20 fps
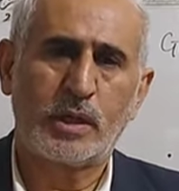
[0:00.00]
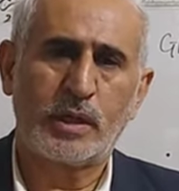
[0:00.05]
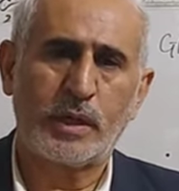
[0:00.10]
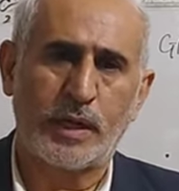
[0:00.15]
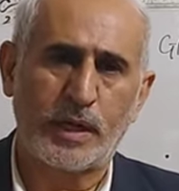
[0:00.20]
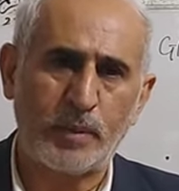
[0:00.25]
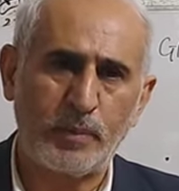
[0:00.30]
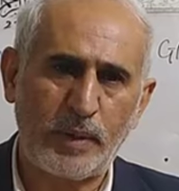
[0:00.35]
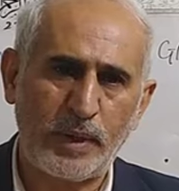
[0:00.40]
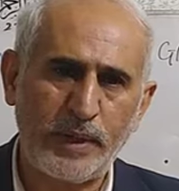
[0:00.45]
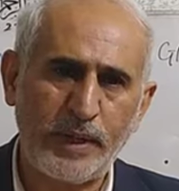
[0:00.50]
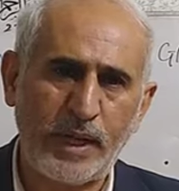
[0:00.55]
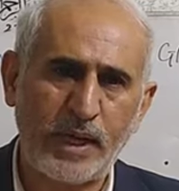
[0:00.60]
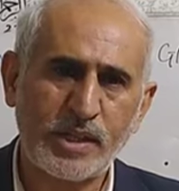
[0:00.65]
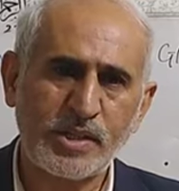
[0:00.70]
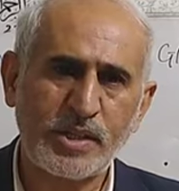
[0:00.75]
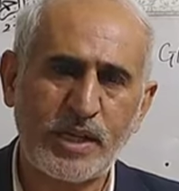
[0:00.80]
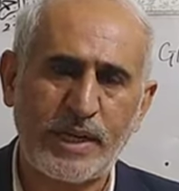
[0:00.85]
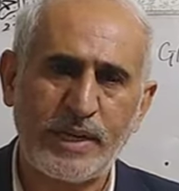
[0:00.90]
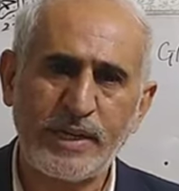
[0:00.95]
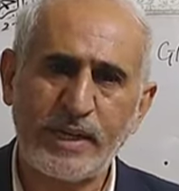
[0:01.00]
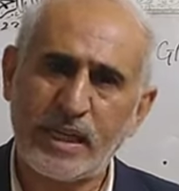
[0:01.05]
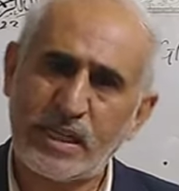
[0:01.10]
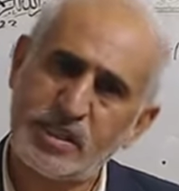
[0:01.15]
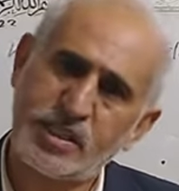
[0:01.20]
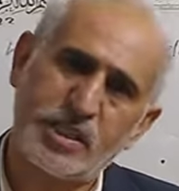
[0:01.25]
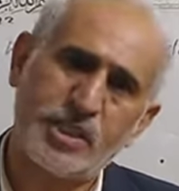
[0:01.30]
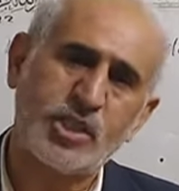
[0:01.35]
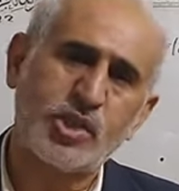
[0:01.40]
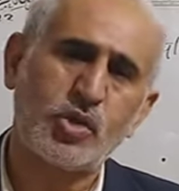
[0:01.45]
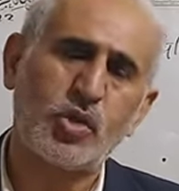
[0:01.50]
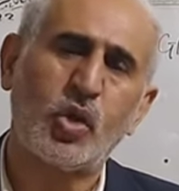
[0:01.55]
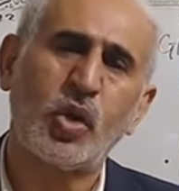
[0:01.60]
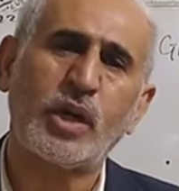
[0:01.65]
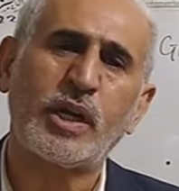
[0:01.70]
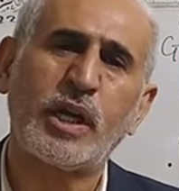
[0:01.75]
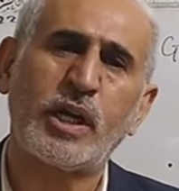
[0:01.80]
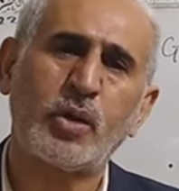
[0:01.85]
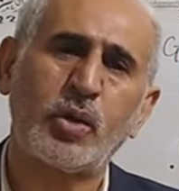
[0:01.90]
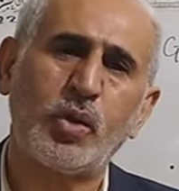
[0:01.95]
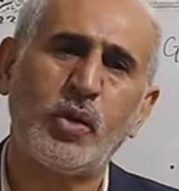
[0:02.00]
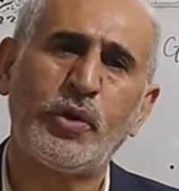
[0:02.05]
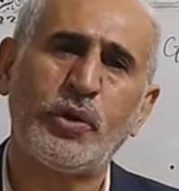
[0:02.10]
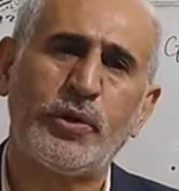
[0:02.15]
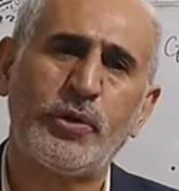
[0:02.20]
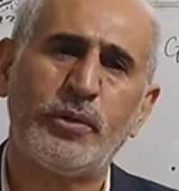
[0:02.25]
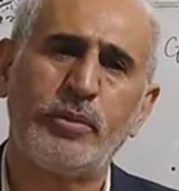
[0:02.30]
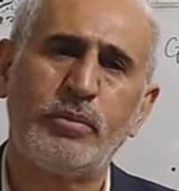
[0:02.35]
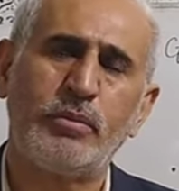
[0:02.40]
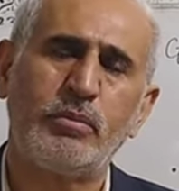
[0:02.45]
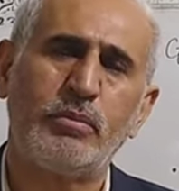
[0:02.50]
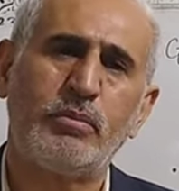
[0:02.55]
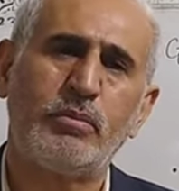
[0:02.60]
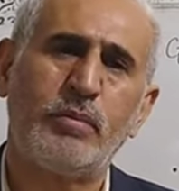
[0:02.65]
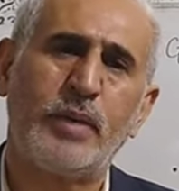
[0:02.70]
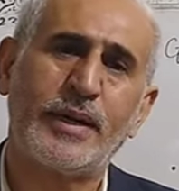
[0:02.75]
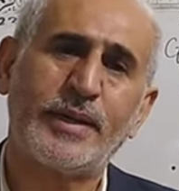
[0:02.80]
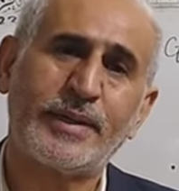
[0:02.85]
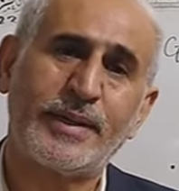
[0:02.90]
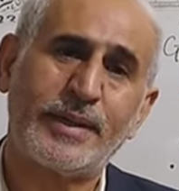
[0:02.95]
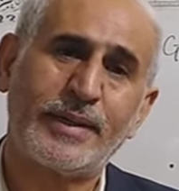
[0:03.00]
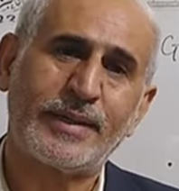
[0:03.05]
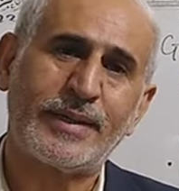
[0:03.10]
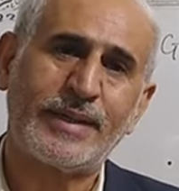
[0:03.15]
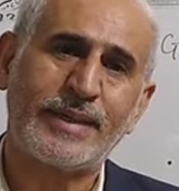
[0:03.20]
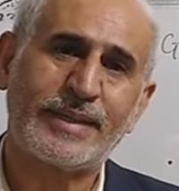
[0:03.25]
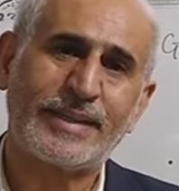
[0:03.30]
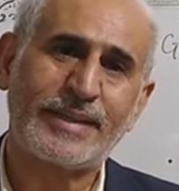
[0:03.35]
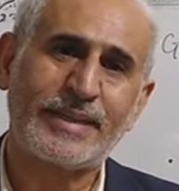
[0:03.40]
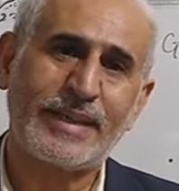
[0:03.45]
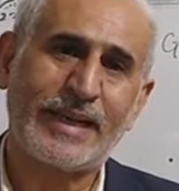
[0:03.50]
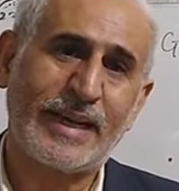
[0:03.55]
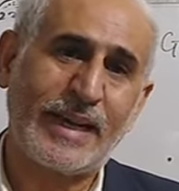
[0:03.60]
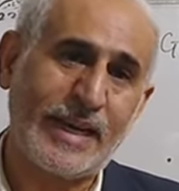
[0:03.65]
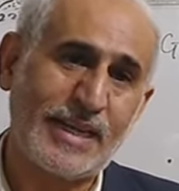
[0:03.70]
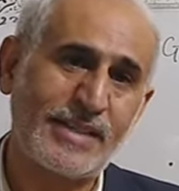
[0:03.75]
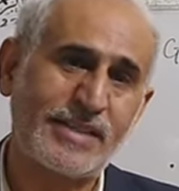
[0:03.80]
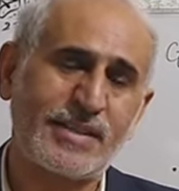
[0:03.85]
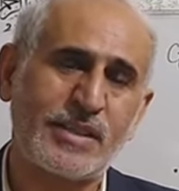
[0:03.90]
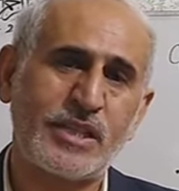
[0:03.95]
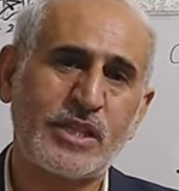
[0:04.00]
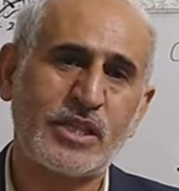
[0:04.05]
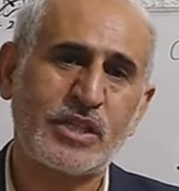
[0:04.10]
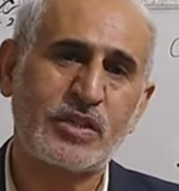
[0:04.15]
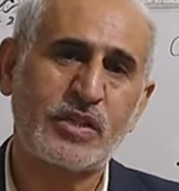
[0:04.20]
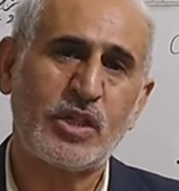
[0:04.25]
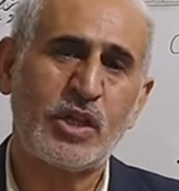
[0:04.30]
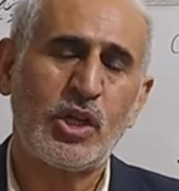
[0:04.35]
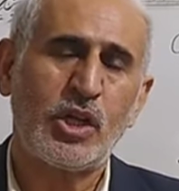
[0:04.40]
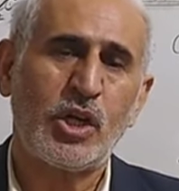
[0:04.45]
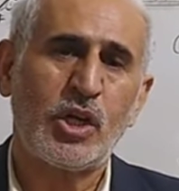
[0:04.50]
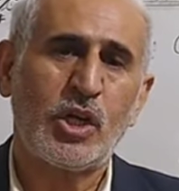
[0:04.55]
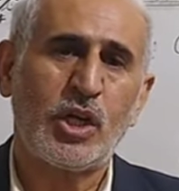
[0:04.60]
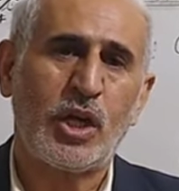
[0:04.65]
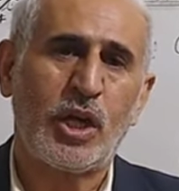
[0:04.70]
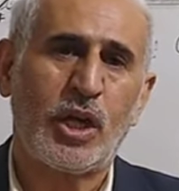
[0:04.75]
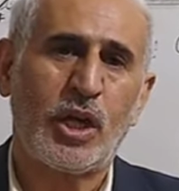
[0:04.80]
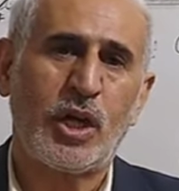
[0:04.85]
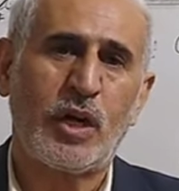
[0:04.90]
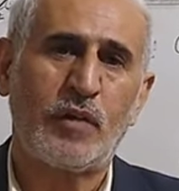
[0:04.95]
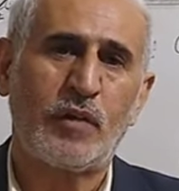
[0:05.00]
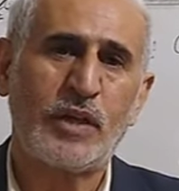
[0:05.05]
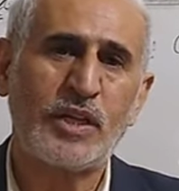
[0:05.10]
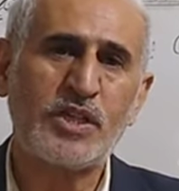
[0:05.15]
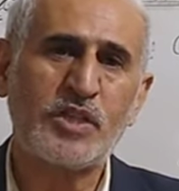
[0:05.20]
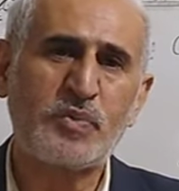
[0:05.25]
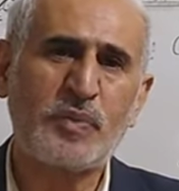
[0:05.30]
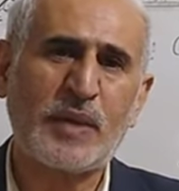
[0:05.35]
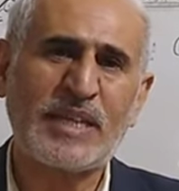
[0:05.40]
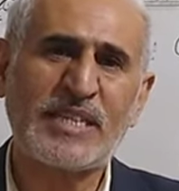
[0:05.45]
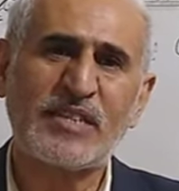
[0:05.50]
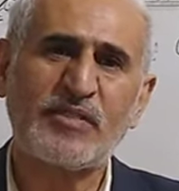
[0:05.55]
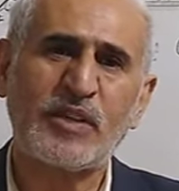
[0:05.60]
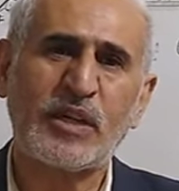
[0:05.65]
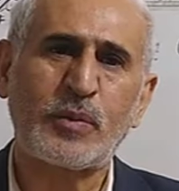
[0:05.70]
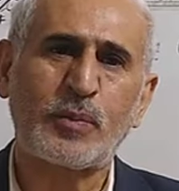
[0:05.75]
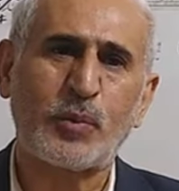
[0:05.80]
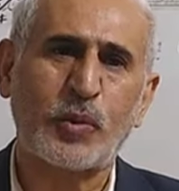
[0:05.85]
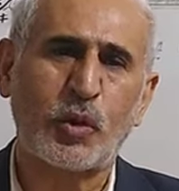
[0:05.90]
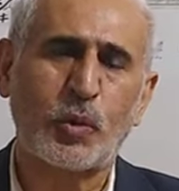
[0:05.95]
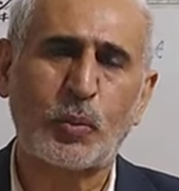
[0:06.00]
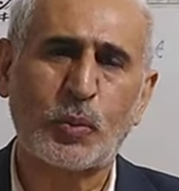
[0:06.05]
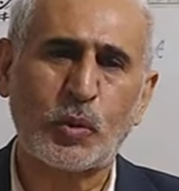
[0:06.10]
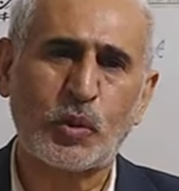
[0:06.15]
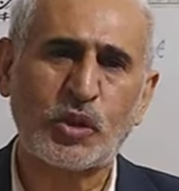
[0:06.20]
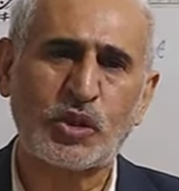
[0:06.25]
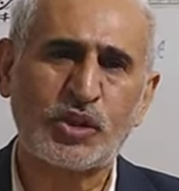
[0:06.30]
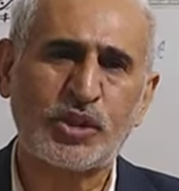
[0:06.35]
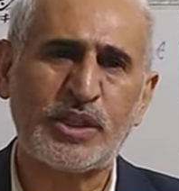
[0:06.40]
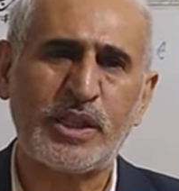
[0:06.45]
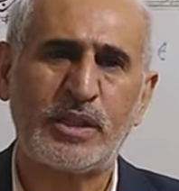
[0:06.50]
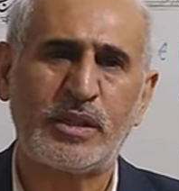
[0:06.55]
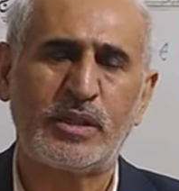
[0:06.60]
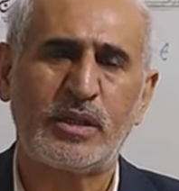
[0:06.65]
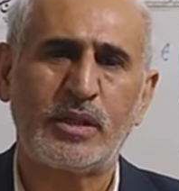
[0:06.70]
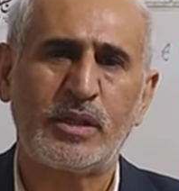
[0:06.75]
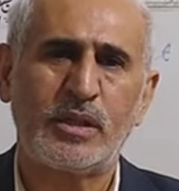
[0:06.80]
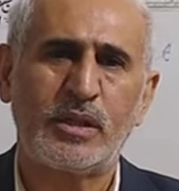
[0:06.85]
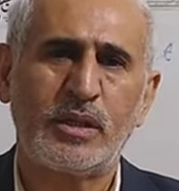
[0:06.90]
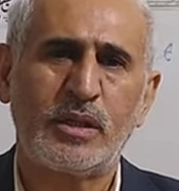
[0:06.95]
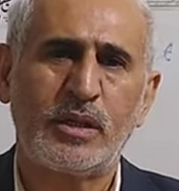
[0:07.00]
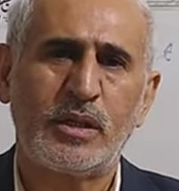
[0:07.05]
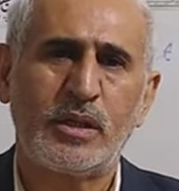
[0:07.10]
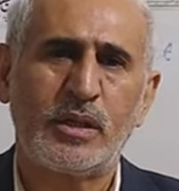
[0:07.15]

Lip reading: Carbon dioxide gas is okay, good, but it has its specific proportion,